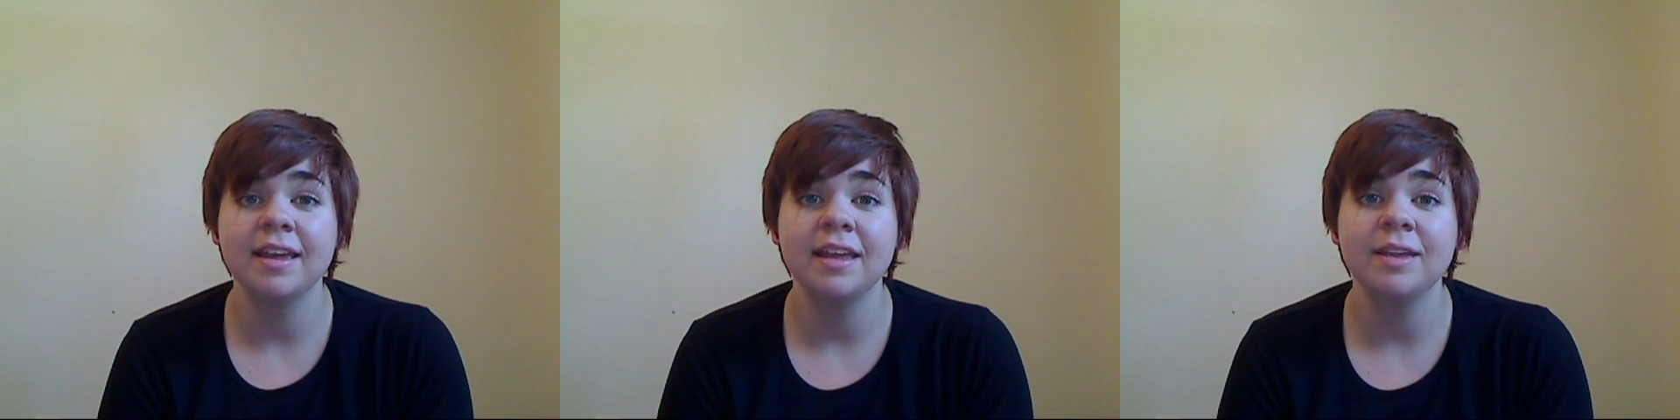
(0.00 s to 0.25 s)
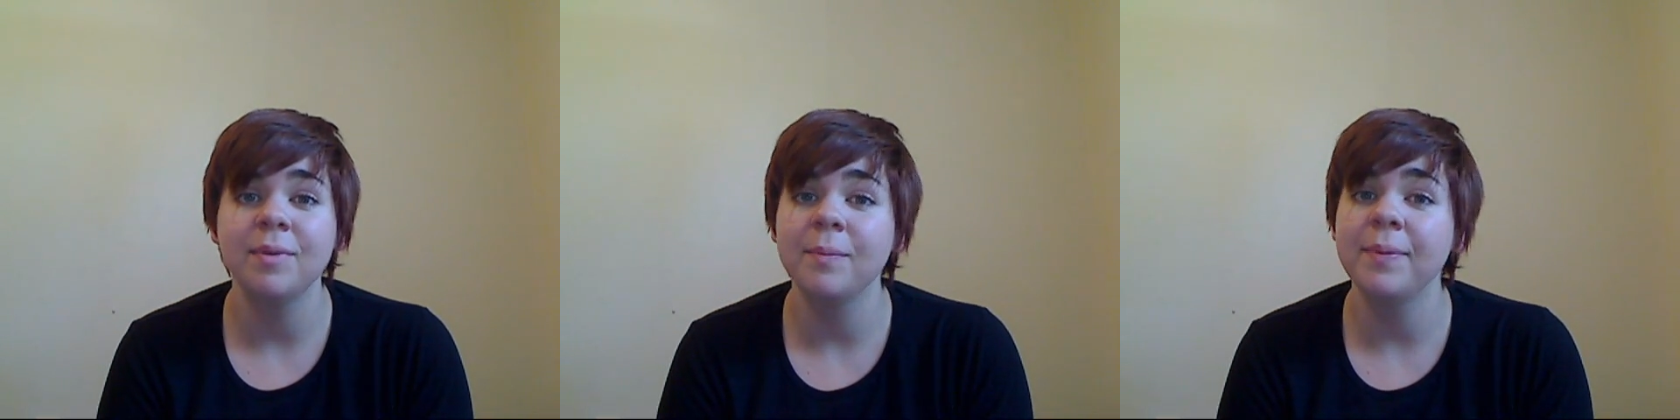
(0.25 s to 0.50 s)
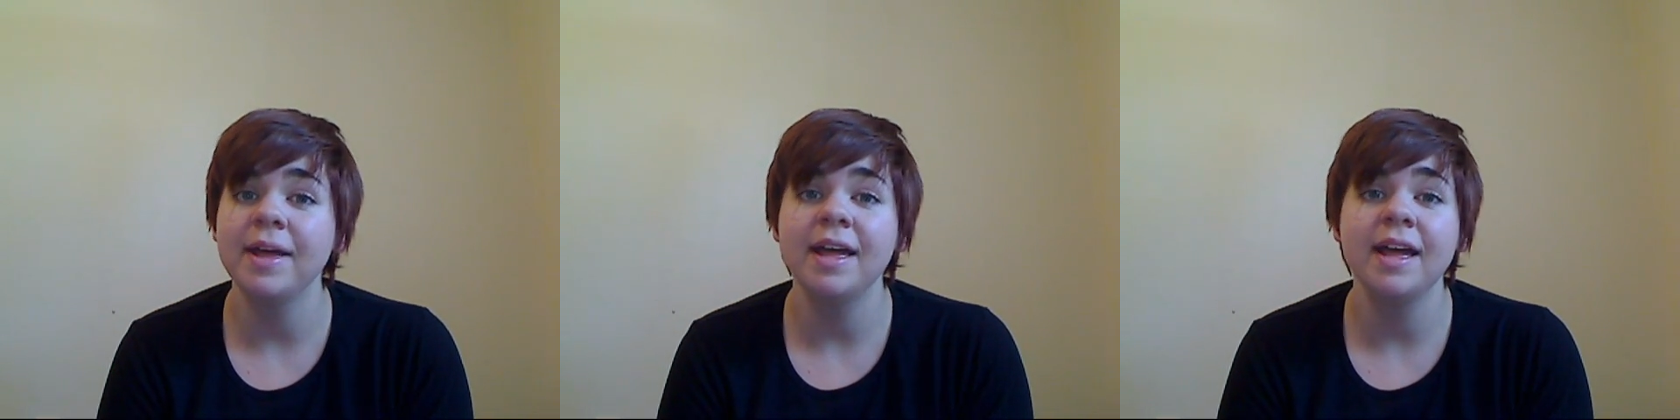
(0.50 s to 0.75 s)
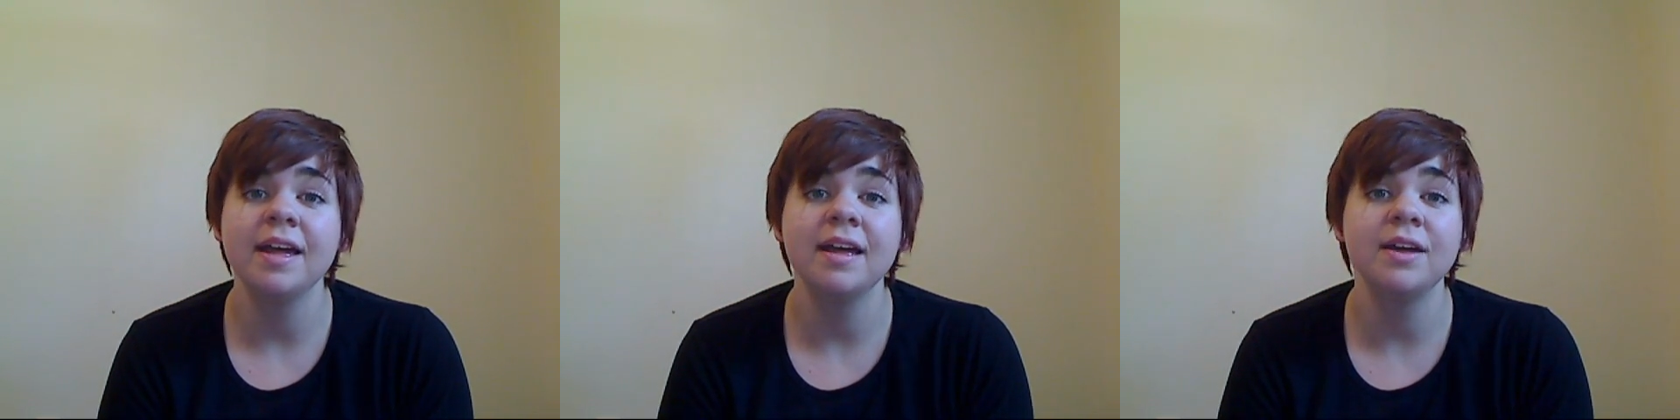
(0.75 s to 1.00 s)
in my
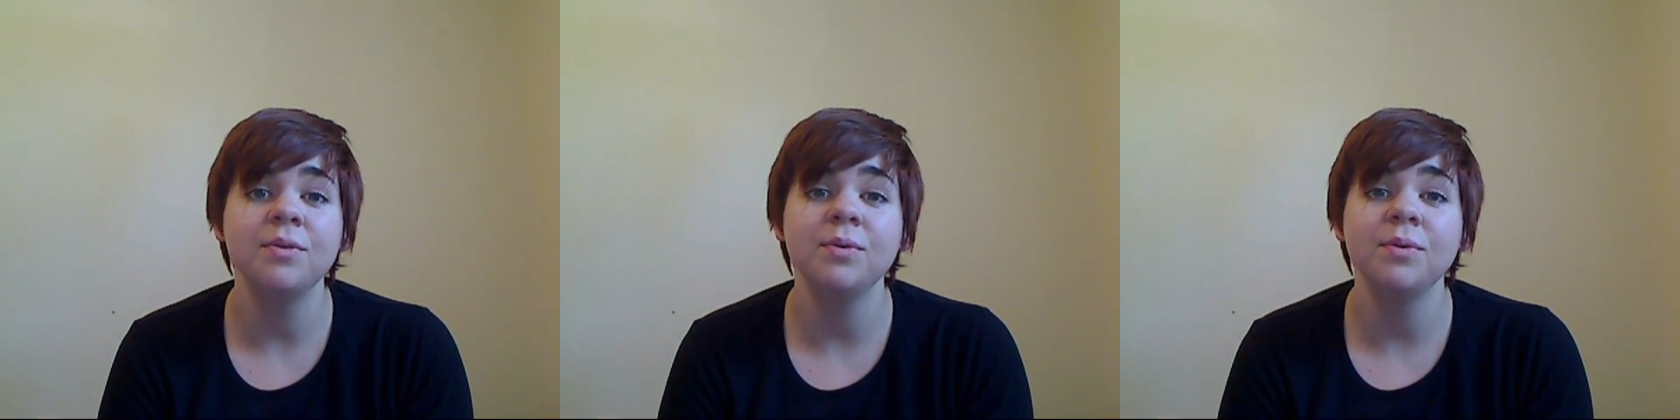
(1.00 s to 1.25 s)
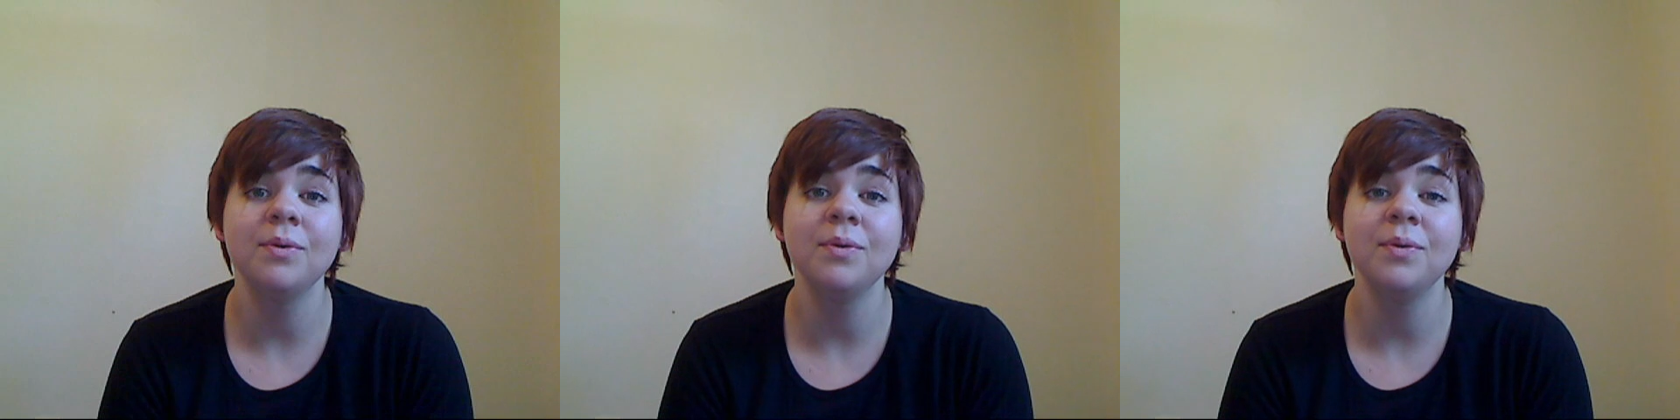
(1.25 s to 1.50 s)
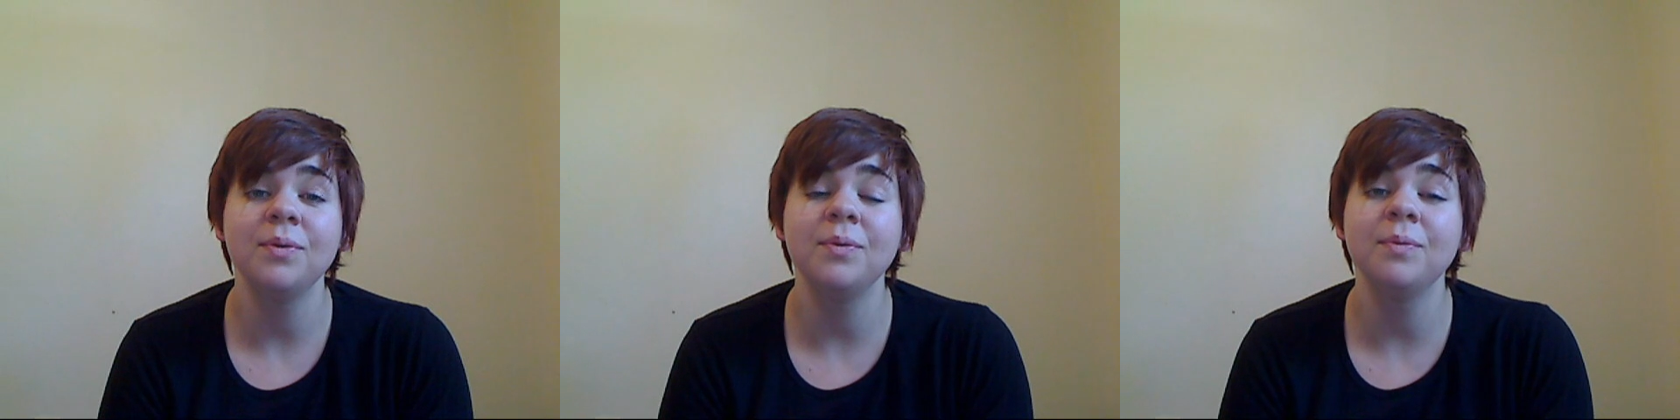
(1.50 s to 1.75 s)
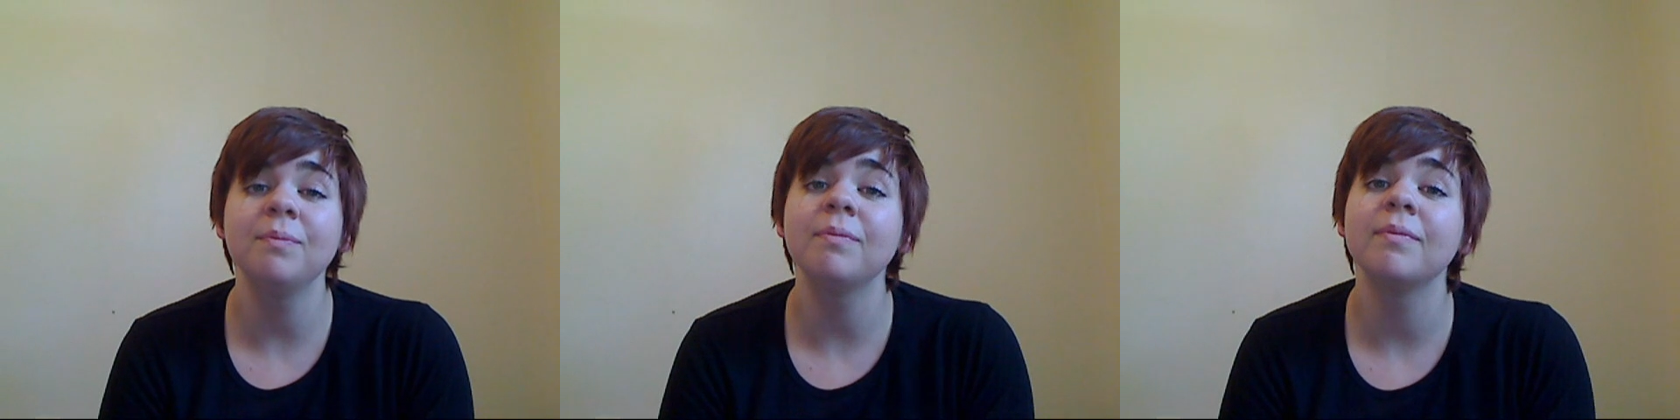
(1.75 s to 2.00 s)

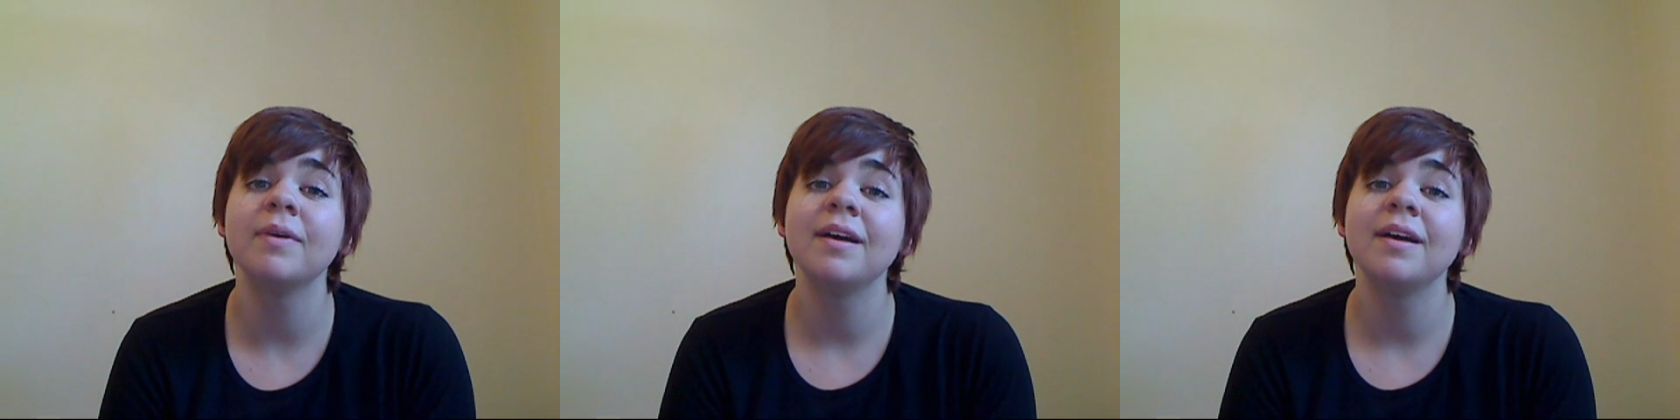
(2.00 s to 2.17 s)
bedroom.